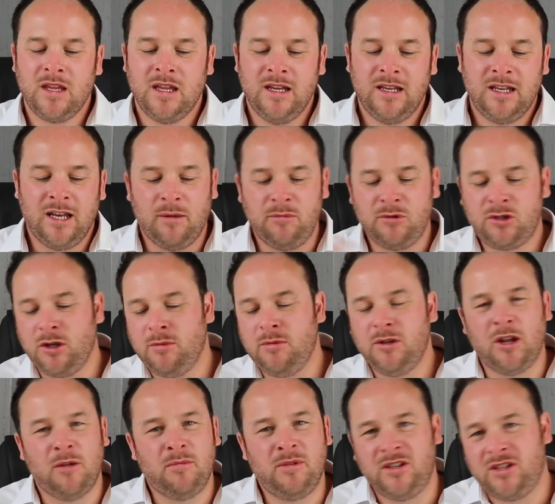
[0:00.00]
Now I'm assuming you
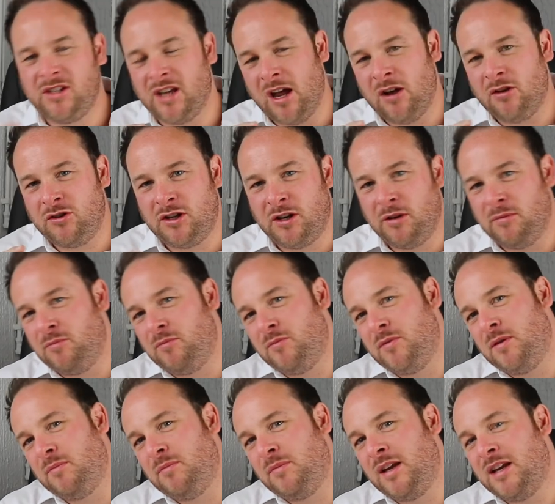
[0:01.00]
don't mean sales, and
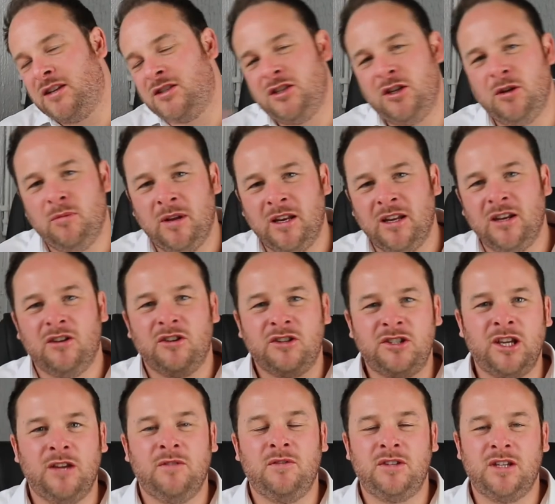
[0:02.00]
I'm guessing you mean in our
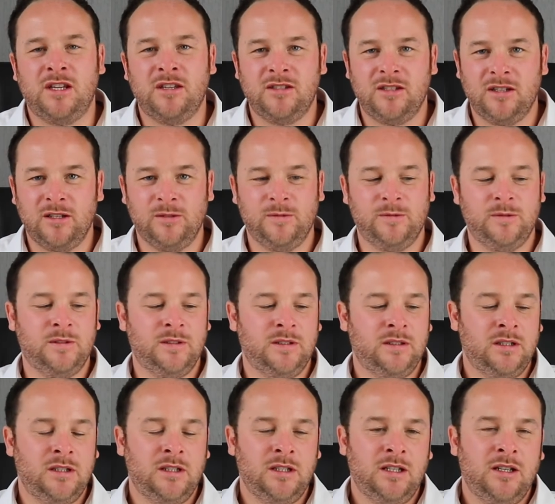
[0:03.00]
service centre.
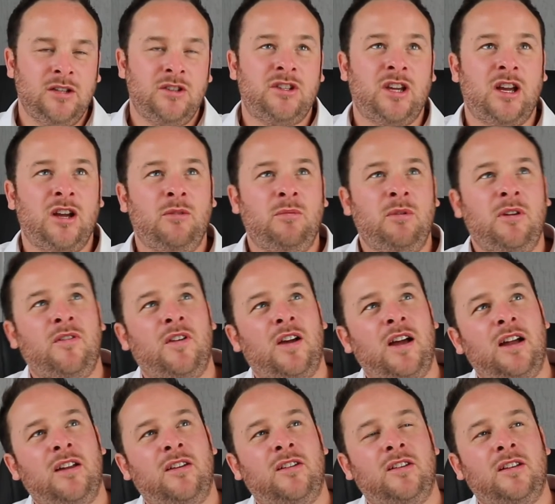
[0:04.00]
So we've
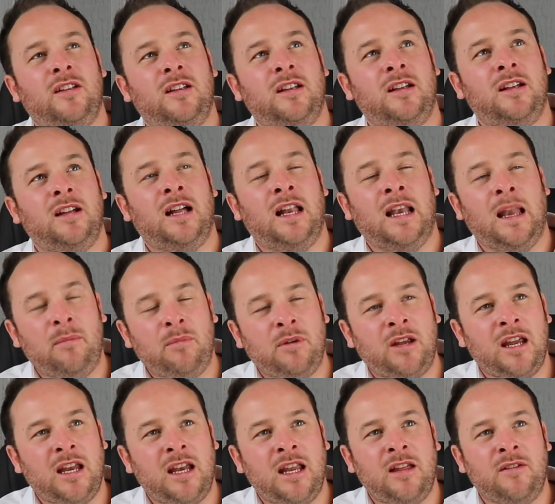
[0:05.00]
had a
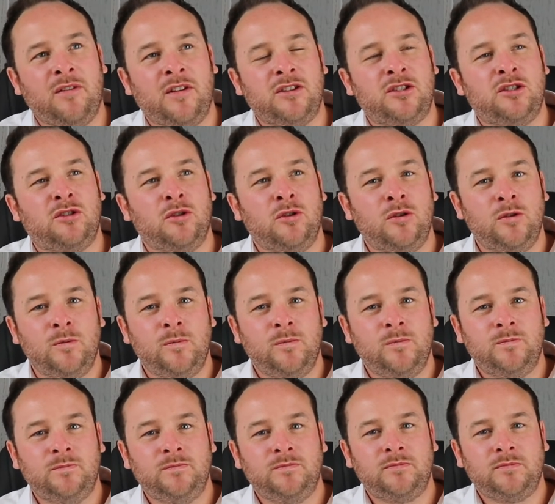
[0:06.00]
Lamborghini Aventador,
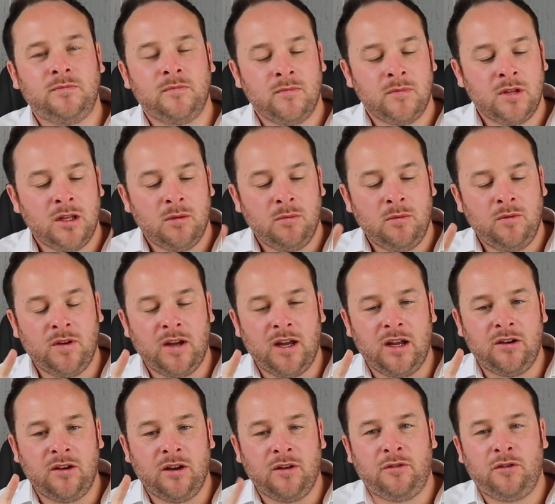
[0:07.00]
we've
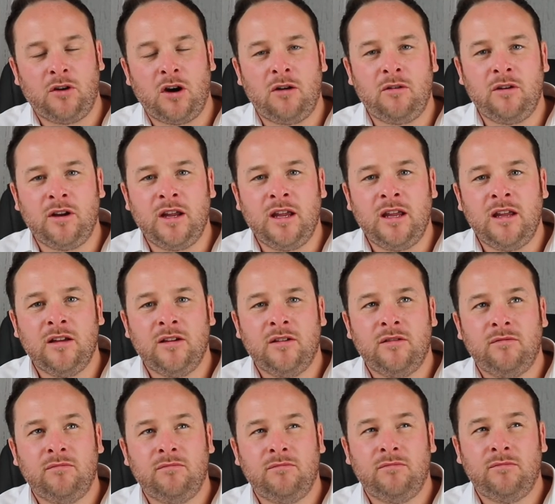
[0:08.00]
had a Ferrari
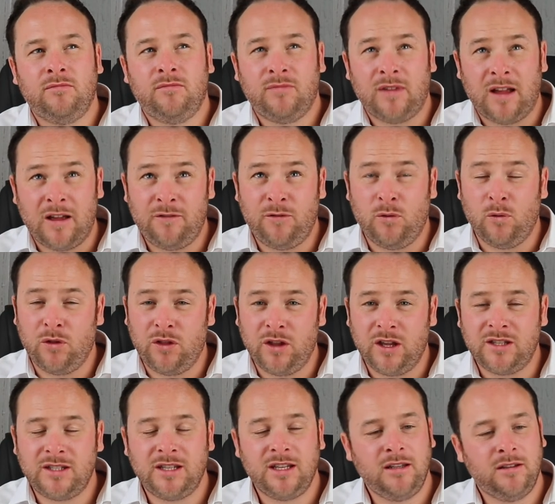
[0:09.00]

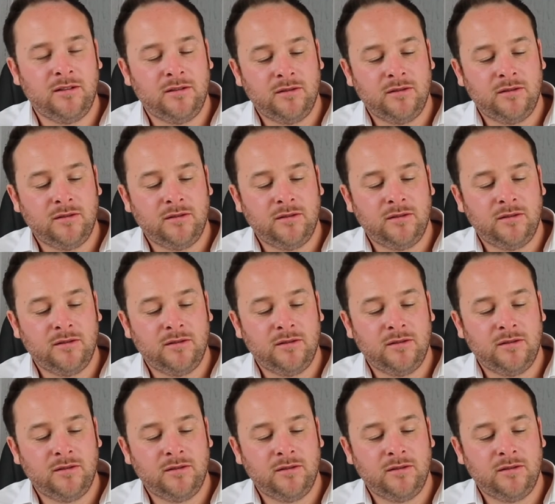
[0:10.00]
F430,